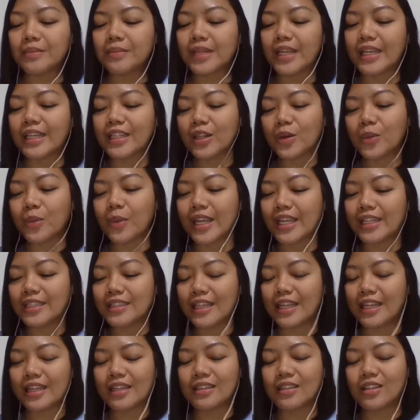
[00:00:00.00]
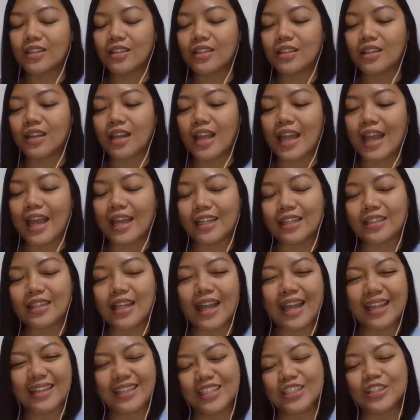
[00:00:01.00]
in a way, then
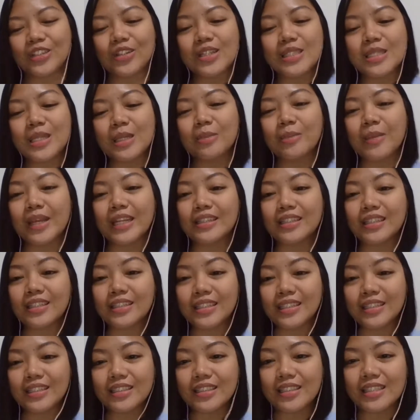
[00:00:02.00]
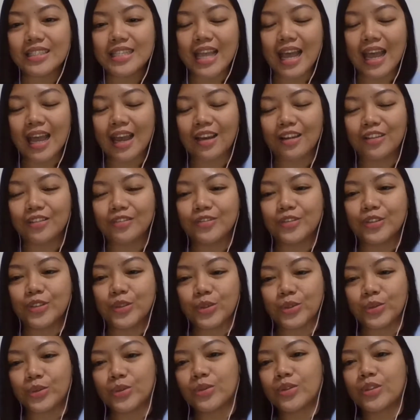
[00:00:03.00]
editors and beta readers have
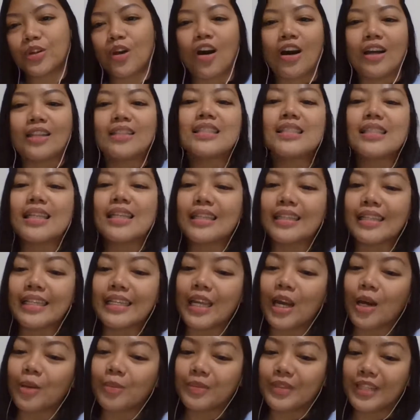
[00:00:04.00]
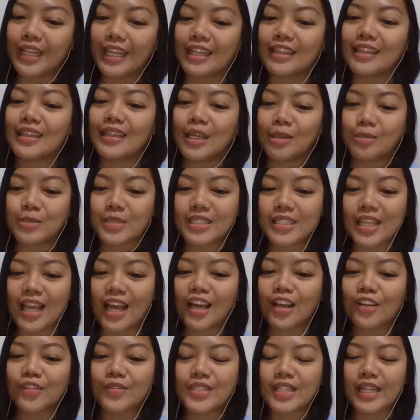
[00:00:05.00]
to constantly update
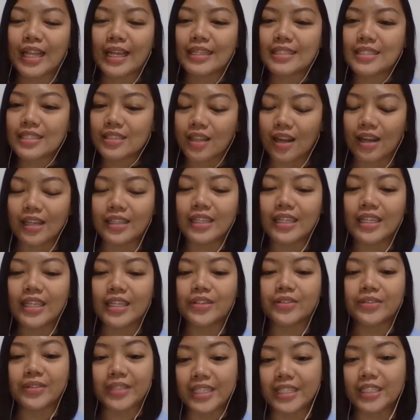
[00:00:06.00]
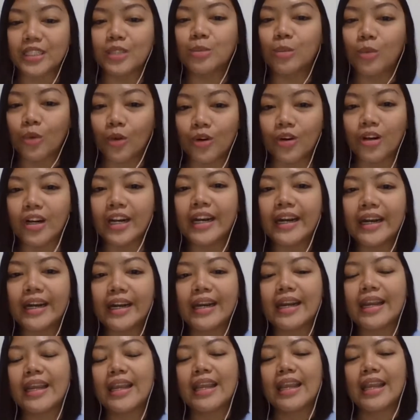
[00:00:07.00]
themselves, like study, read more,
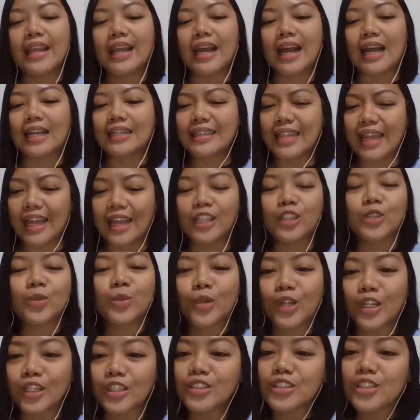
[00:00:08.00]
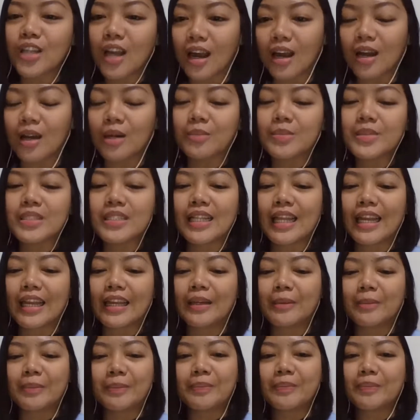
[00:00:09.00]
attend workshops.
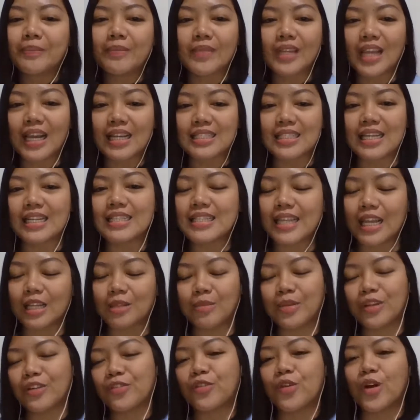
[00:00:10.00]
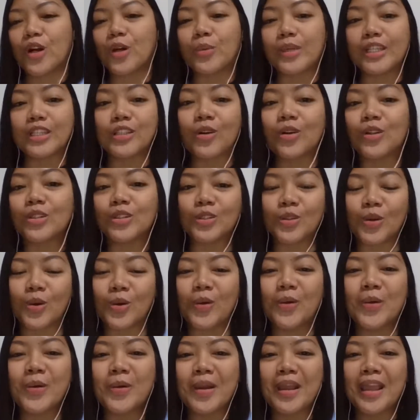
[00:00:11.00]
Like as I said before, we don't
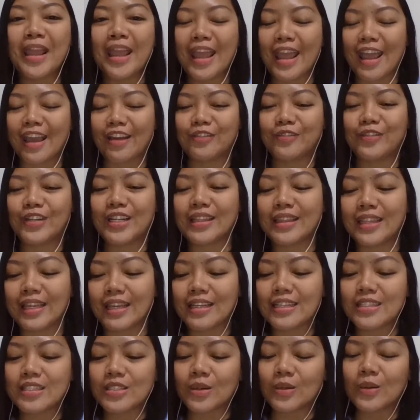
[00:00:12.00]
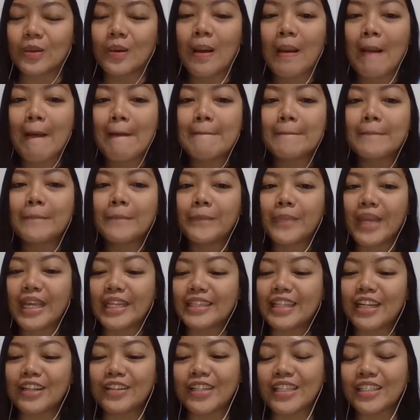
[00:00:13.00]
know everything. So
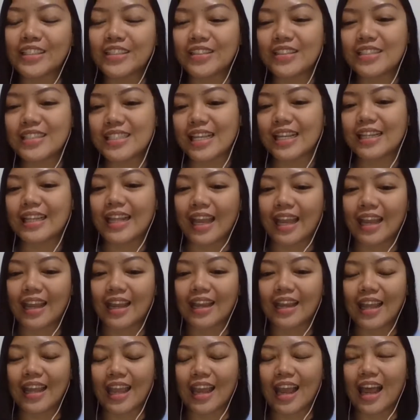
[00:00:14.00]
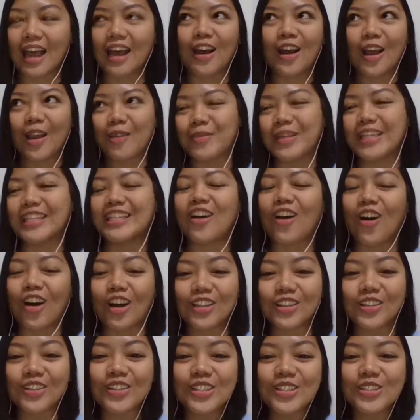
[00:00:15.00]
beta readers and
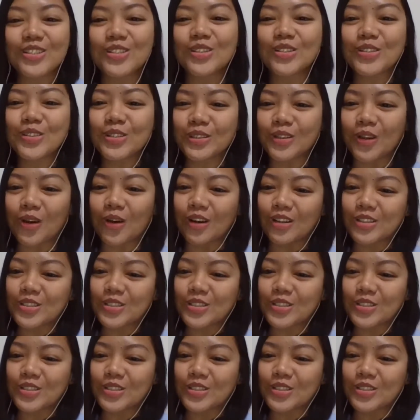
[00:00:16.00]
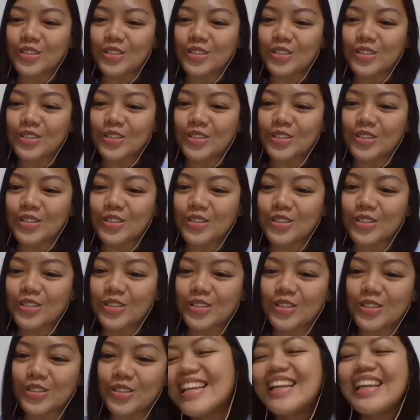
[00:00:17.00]
authors should also be careful
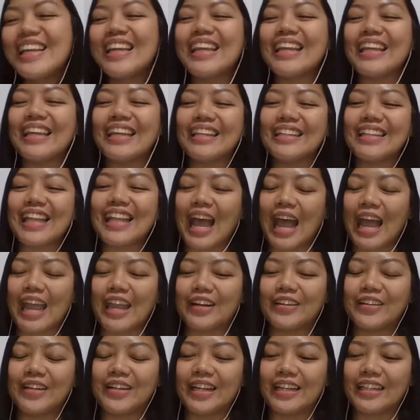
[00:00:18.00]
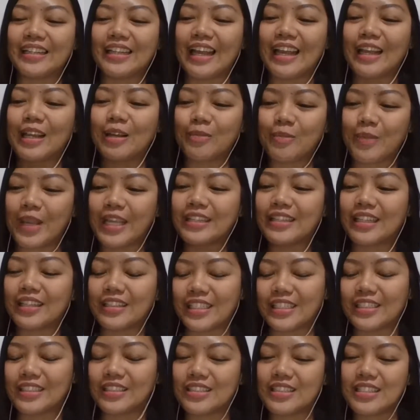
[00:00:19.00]
in hiring like beta
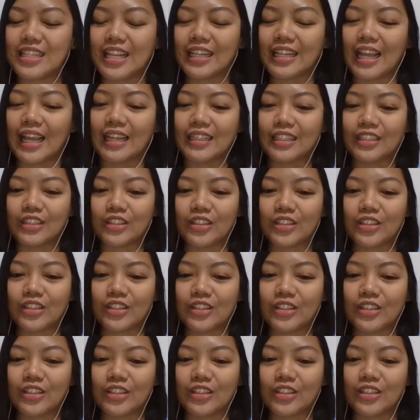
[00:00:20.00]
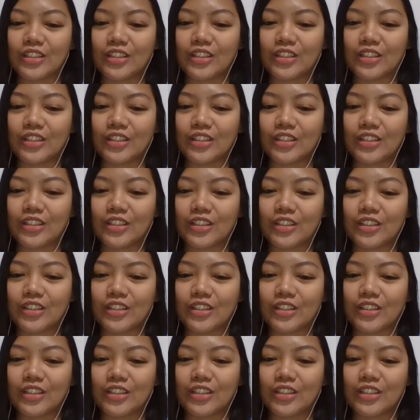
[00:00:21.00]
readers and editors in general. Like
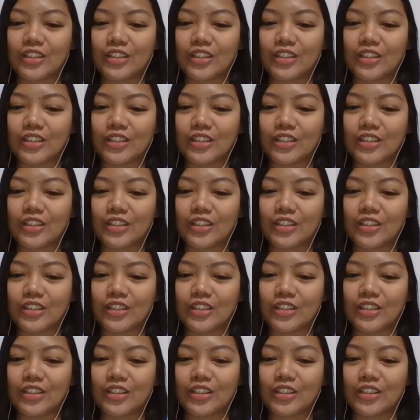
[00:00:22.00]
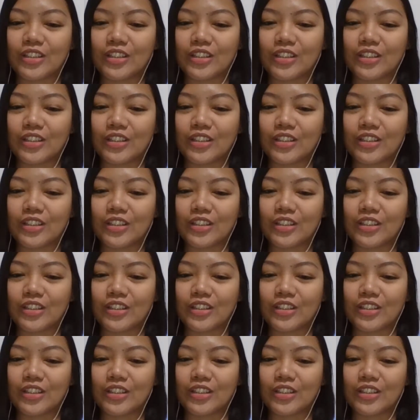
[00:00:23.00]
kasi 'di ba sa Facebook groups meron
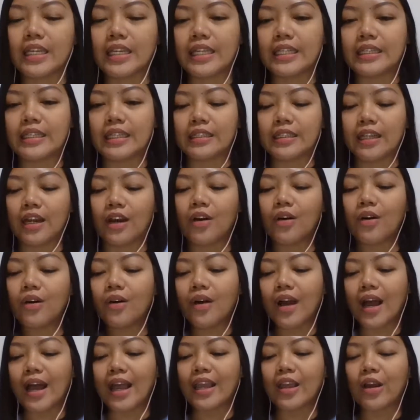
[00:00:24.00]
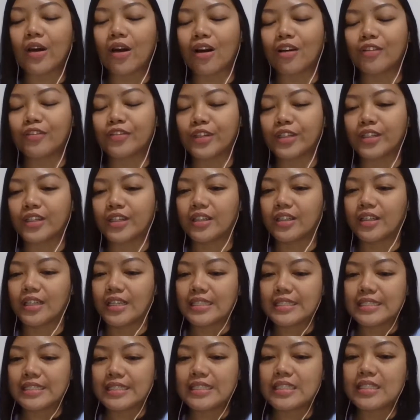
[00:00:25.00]
kang nakikita na, oh, I offer
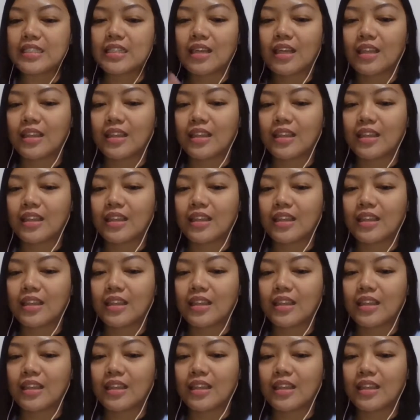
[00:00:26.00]
these